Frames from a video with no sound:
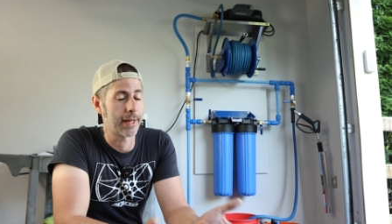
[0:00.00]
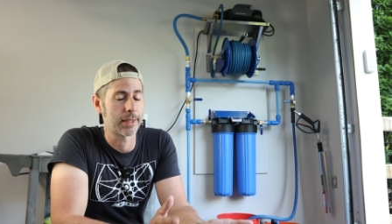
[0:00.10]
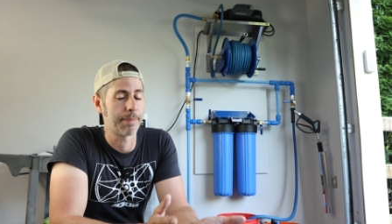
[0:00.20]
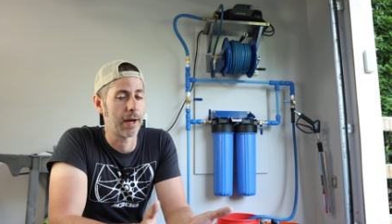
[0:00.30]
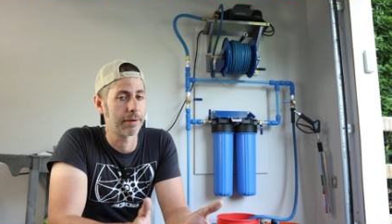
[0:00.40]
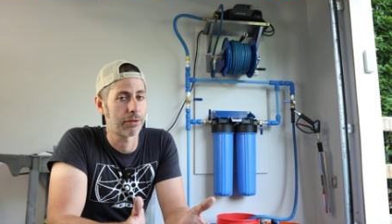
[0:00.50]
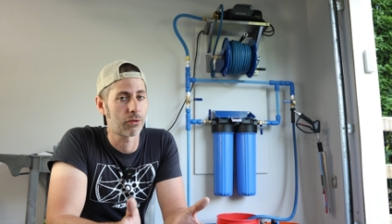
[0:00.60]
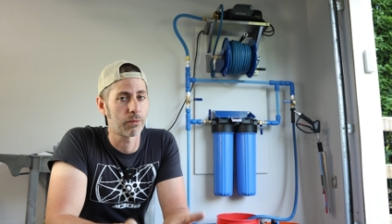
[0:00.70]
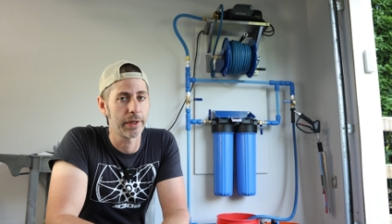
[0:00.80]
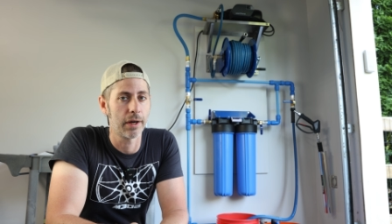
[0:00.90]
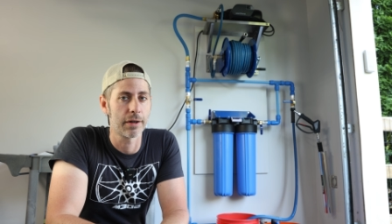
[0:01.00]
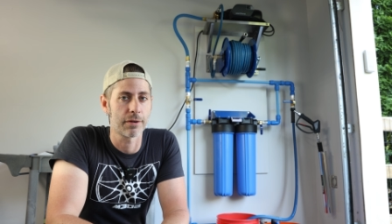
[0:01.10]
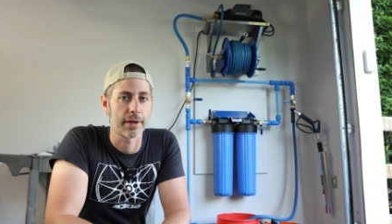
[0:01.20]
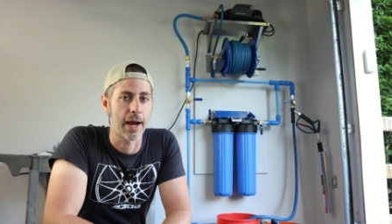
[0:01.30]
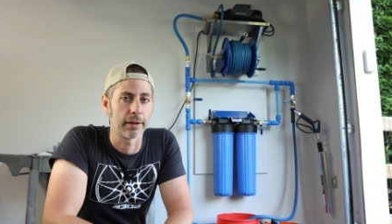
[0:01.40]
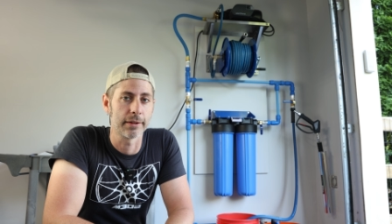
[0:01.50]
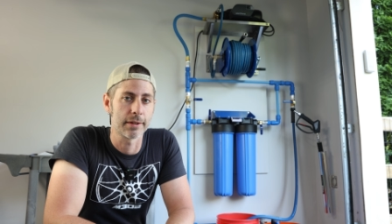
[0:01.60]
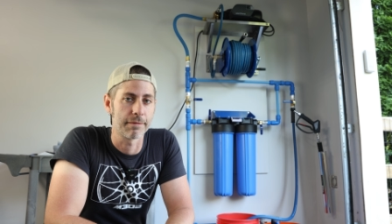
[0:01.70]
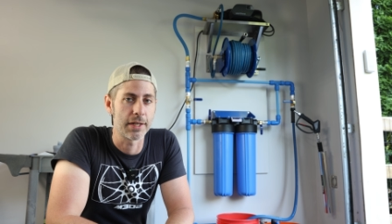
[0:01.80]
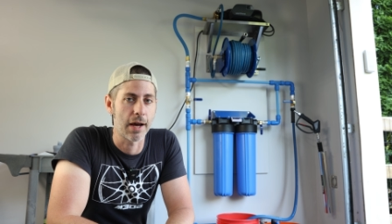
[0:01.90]
Gets about 300
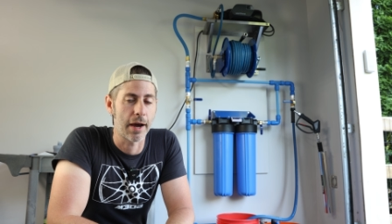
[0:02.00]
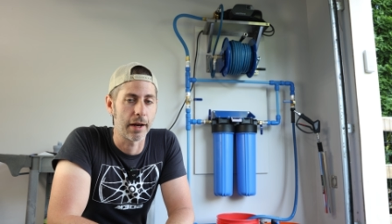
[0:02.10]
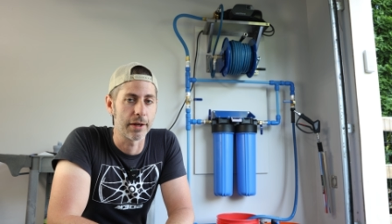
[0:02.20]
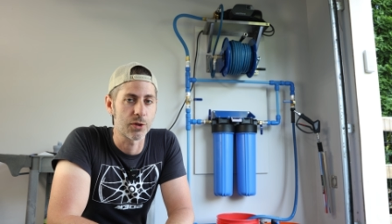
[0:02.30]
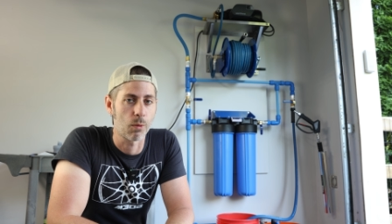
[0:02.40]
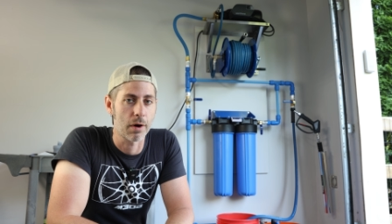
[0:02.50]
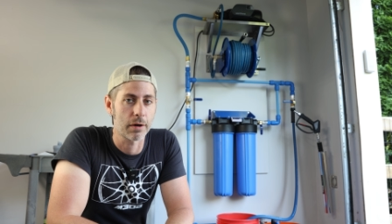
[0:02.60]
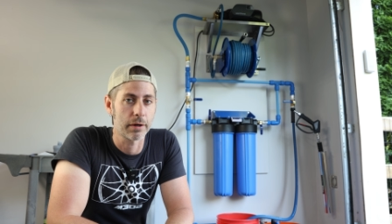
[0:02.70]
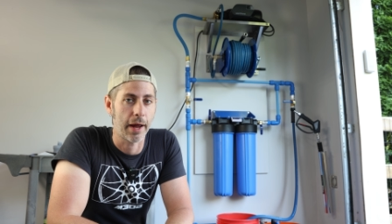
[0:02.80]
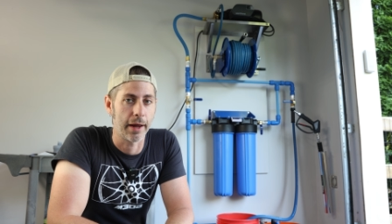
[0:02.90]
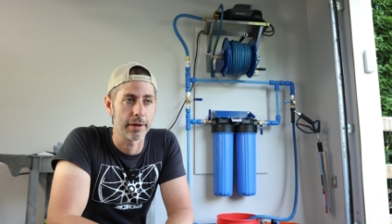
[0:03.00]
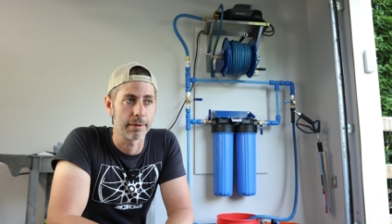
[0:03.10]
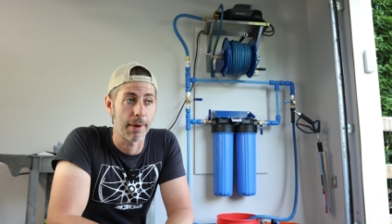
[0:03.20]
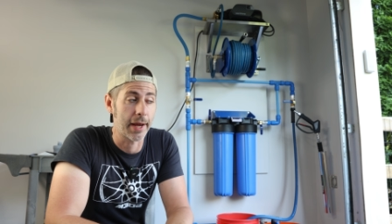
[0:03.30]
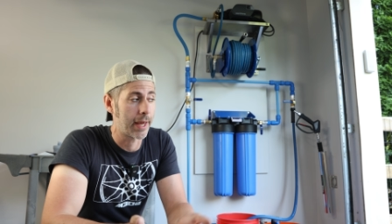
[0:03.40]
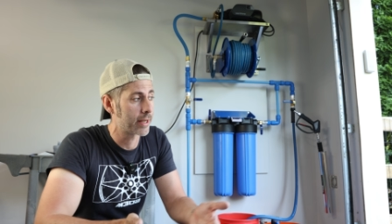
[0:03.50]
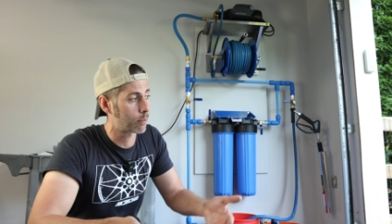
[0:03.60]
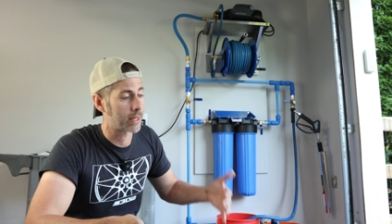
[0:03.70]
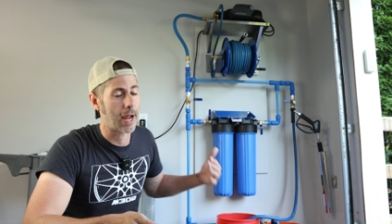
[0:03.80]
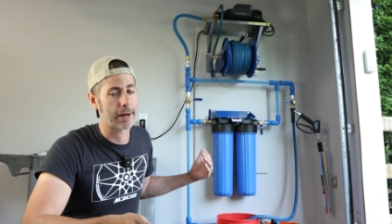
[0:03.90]
gallons of deionized water, and in my
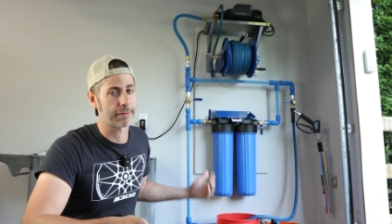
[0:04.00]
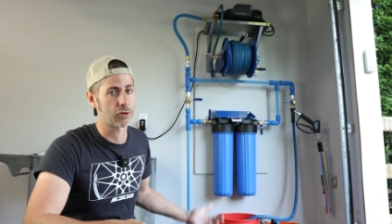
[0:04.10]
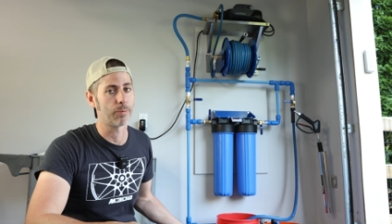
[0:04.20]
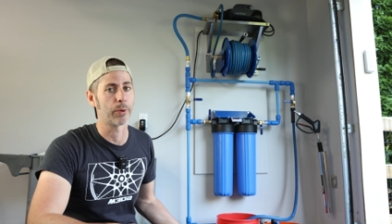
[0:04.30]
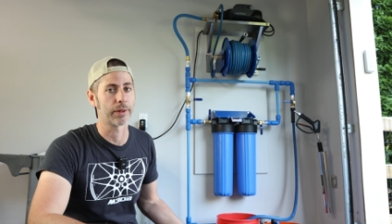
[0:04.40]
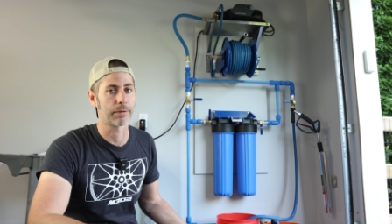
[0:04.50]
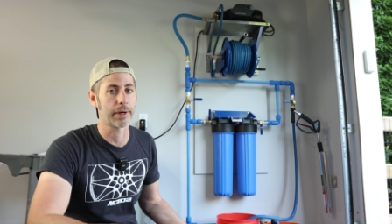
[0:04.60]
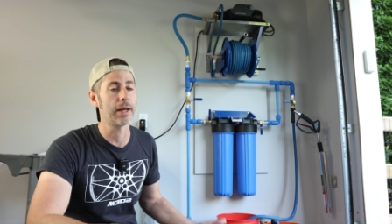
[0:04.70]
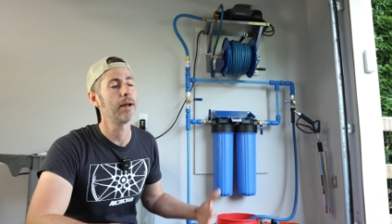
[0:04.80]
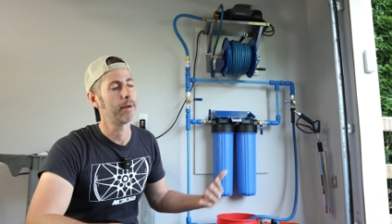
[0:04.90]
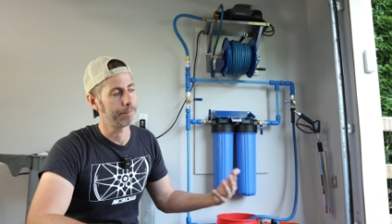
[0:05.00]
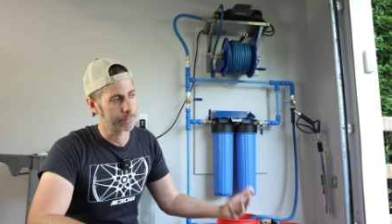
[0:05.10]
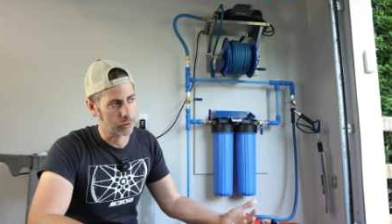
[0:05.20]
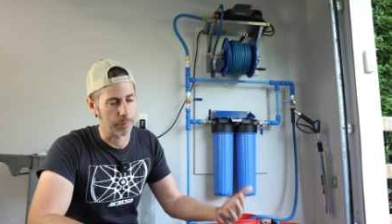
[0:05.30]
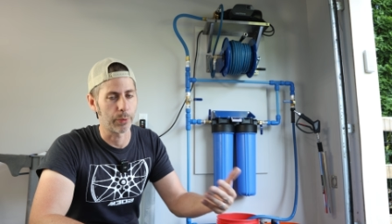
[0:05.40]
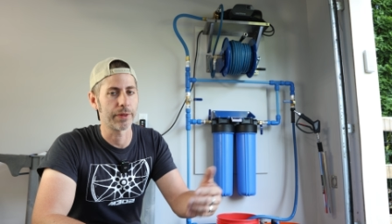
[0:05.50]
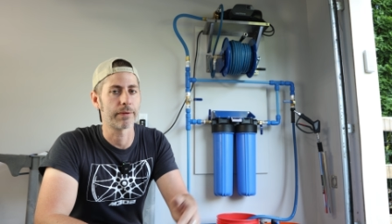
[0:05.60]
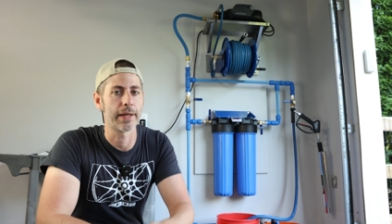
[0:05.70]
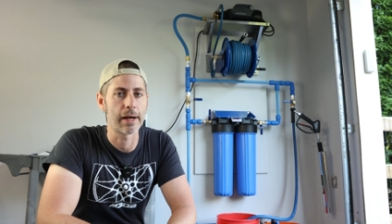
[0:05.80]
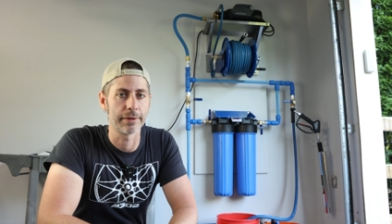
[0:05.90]
case with the Active
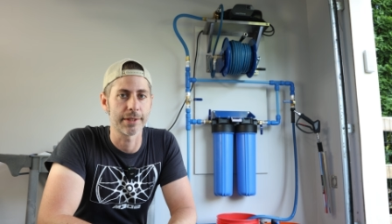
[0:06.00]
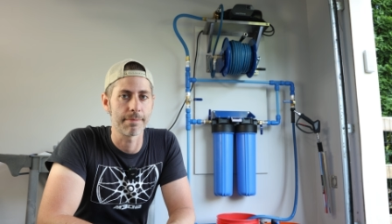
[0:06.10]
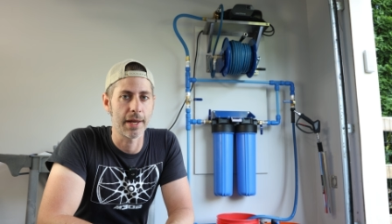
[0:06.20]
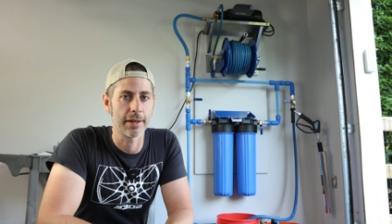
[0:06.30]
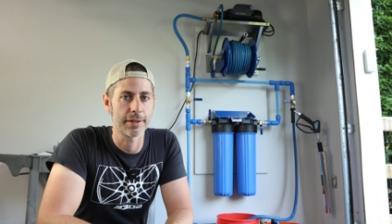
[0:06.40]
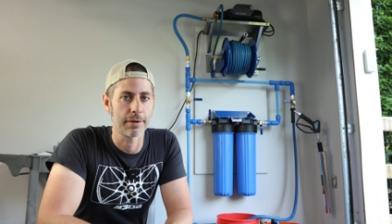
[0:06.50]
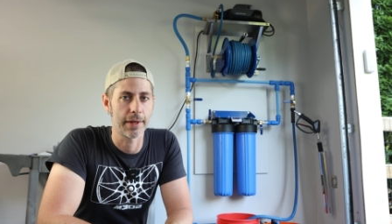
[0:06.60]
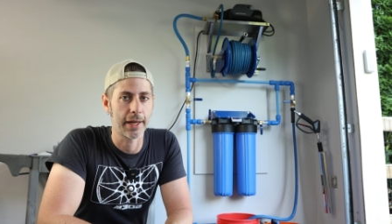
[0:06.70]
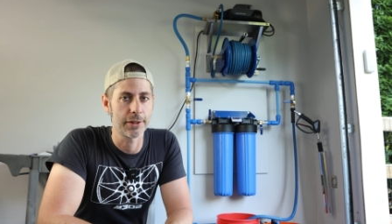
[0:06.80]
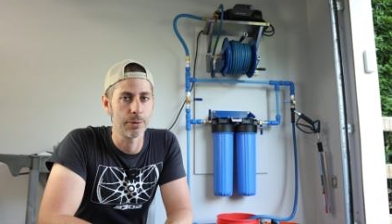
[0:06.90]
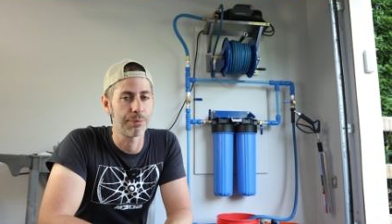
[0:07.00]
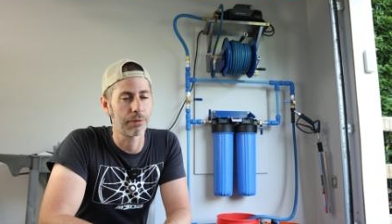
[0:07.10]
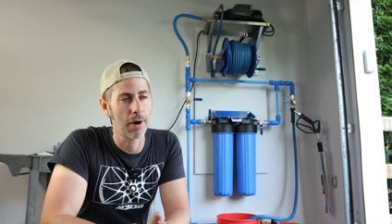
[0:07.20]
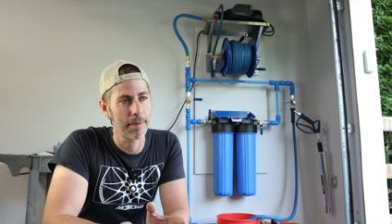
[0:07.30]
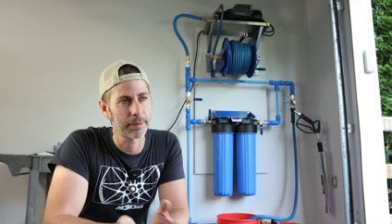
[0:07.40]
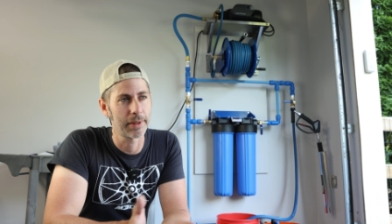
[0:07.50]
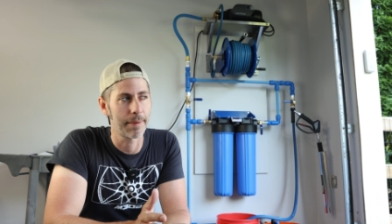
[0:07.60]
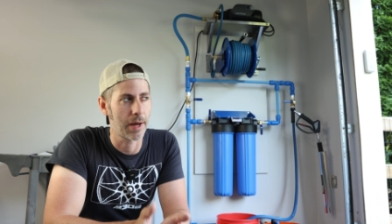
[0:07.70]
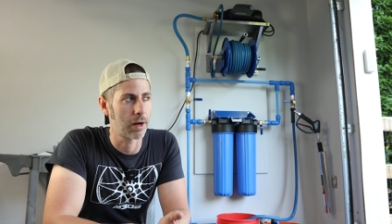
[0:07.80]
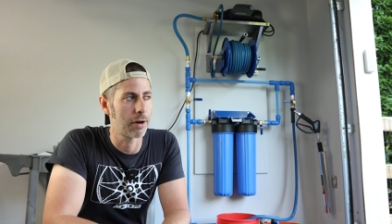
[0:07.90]
2.3 gallons a minute, so that gets you probably
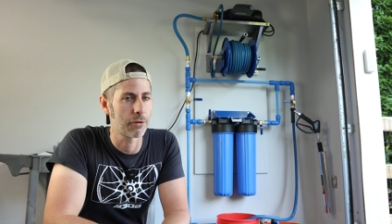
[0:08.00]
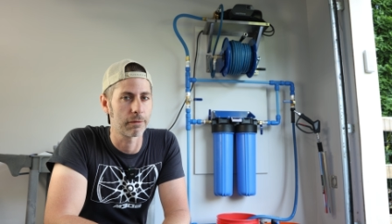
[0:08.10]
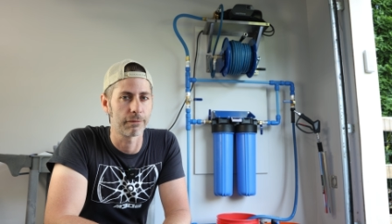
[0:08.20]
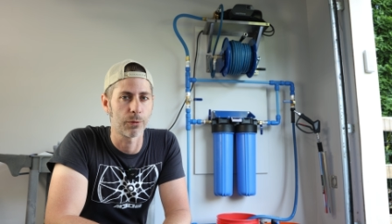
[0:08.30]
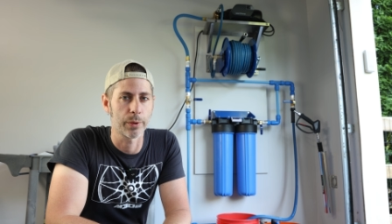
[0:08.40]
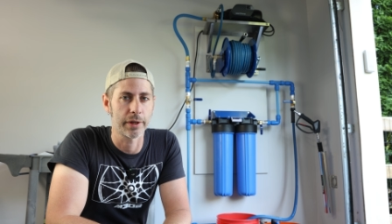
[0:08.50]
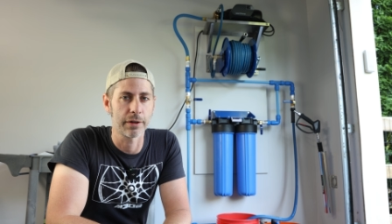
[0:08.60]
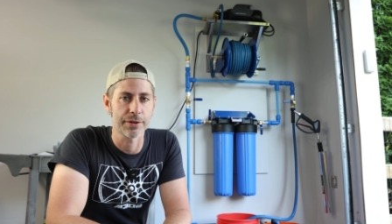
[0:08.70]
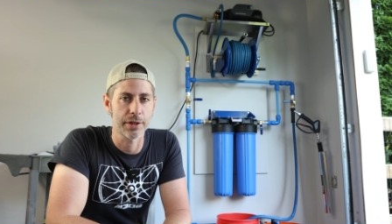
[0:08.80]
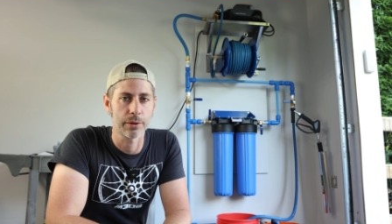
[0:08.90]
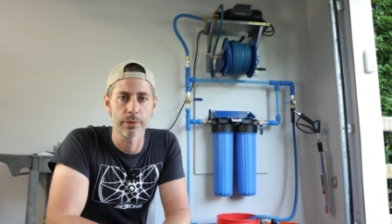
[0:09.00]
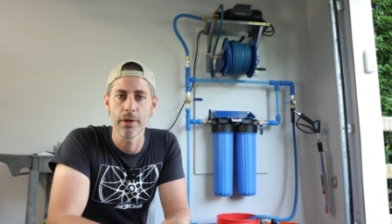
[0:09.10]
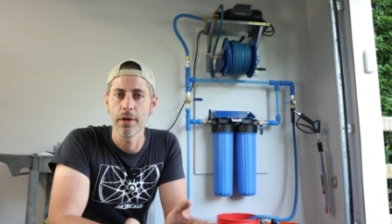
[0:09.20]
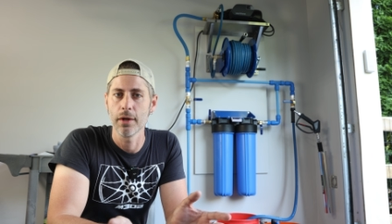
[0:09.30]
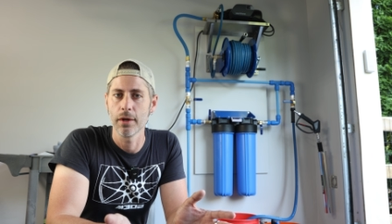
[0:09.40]
about 140 or so